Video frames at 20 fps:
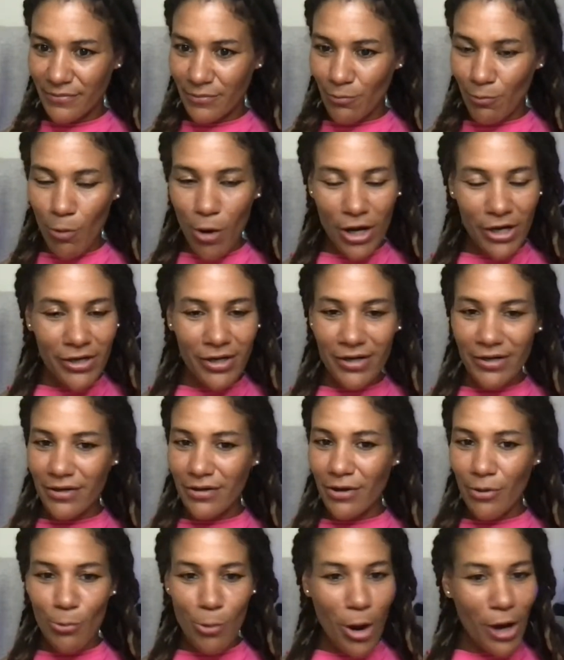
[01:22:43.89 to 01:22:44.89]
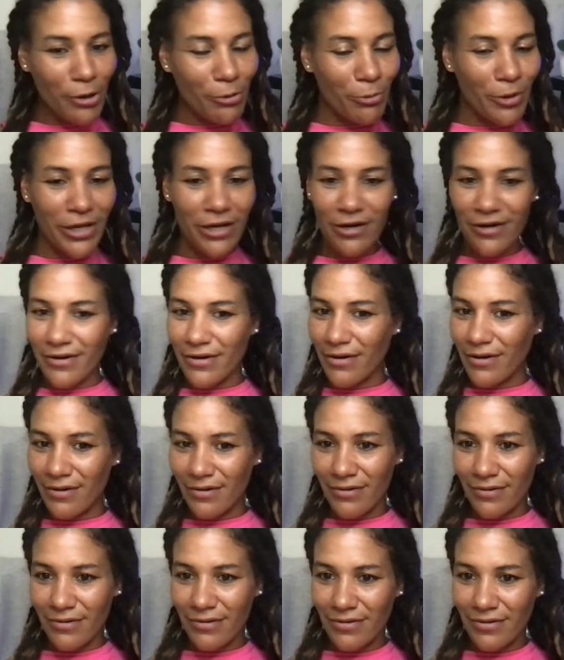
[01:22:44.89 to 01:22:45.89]
one or one way or the
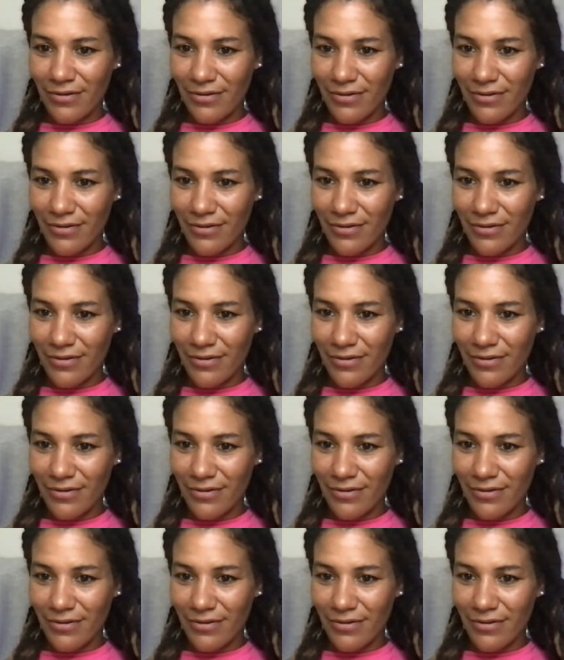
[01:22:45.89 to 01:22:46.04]
other.